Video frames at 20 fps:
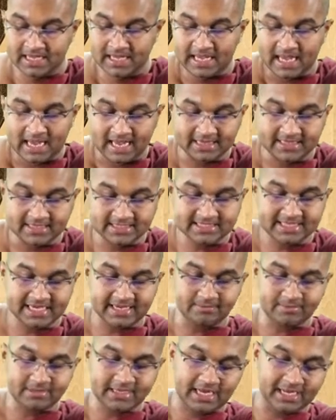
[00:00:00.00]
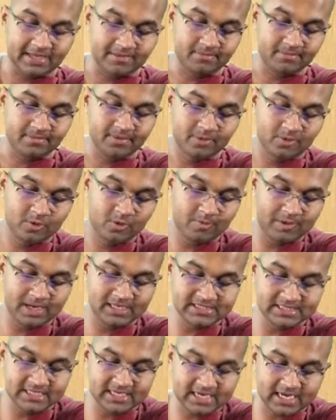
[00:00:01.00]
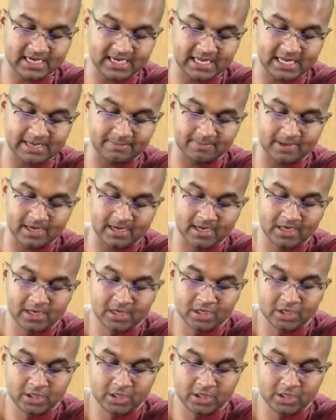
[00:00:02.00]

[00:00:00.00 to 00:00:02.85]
At the same time, rupas in a kalapa